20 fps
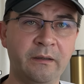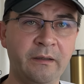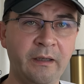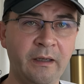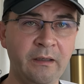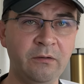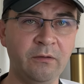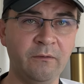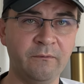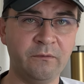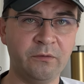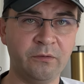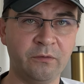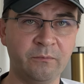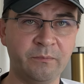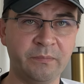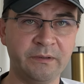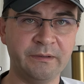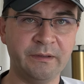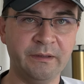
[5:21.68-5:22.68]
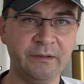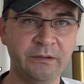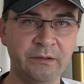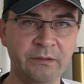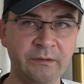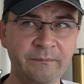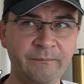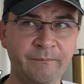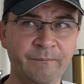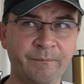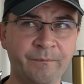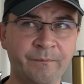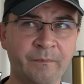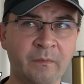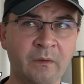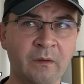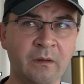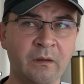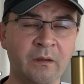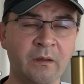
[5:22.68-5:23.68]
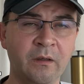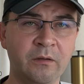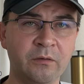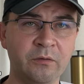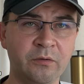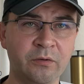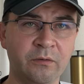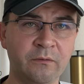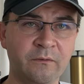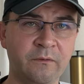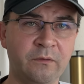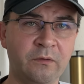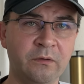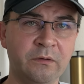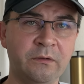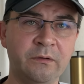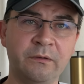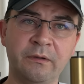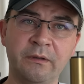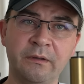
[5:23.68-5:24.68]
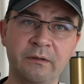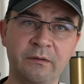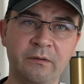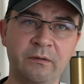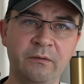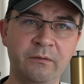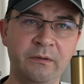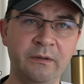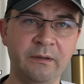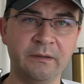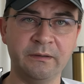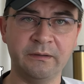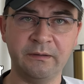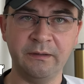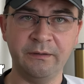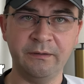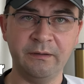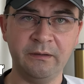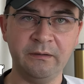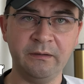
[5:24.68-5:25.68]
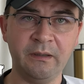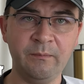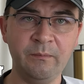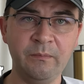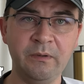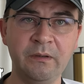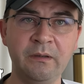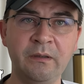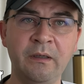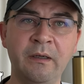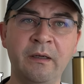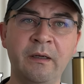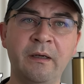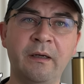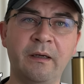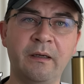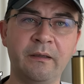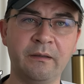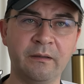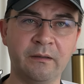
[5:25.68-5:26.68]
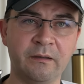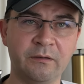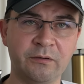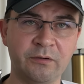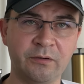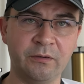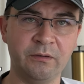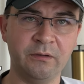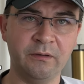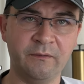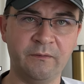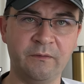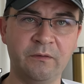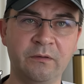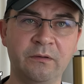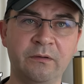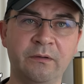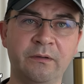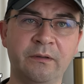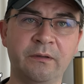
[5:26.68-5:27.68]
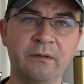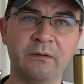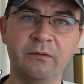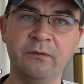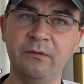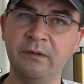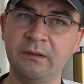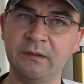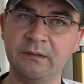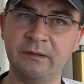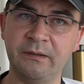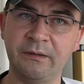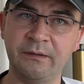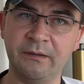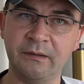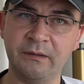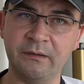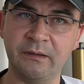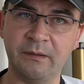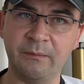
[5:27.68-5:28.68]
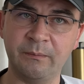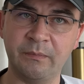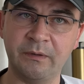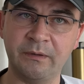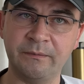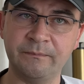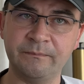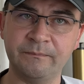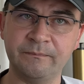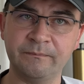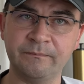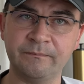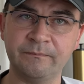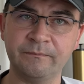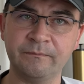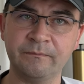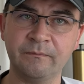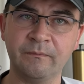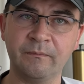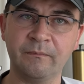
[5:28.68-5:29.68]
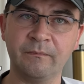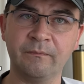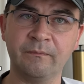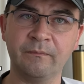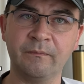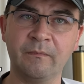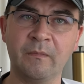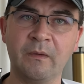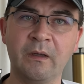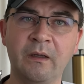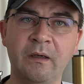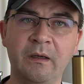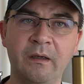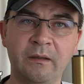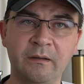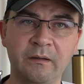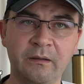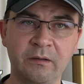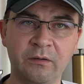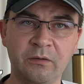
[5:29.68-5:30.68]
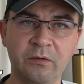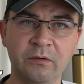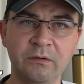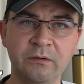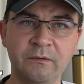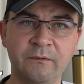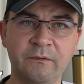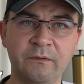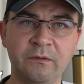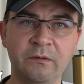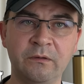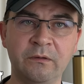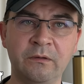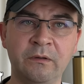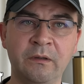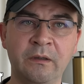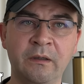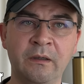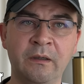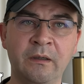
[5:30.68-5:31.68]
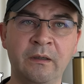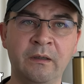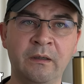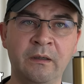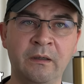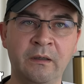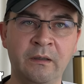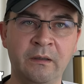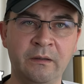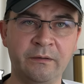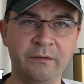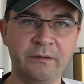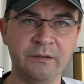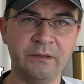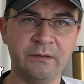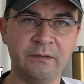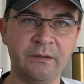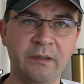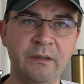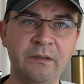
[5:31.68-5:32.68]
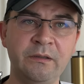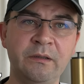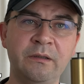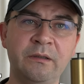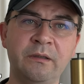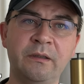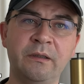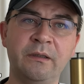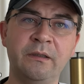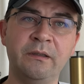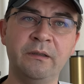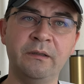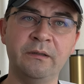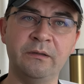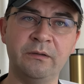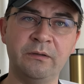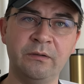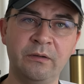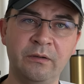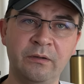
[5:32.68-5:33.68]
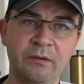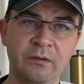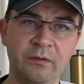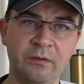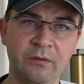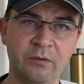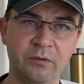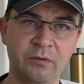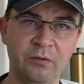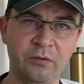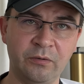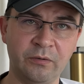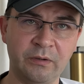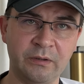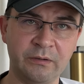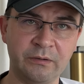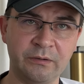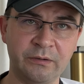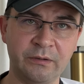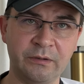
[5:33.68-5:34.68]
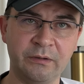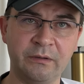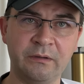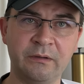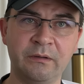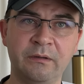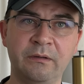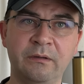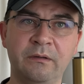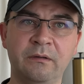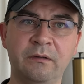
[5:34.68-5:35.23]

date of drone possession, drone photo including serial number, and the controller photo including serial number. And the cost for registration is 200